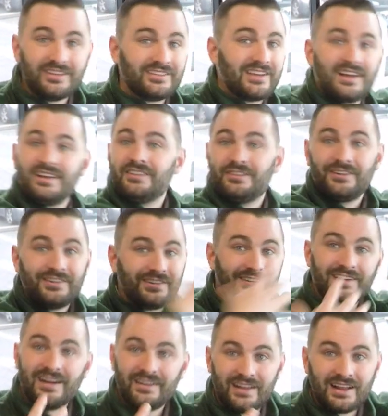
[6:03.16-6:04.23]
he's got it turned
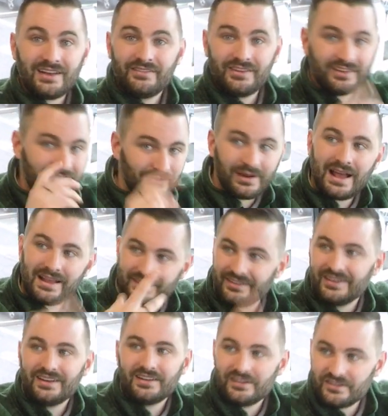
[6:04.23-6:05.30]
around at him and it's
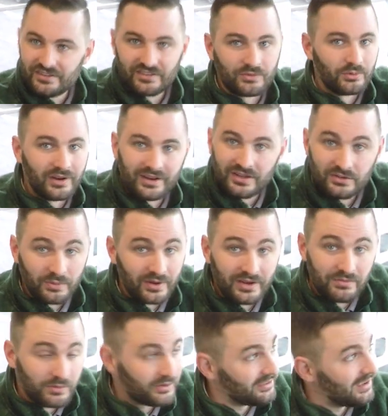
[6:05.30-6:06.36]
rattling and it's just running
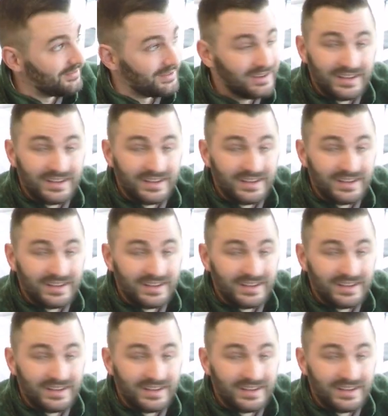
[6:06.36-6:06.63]
24/7.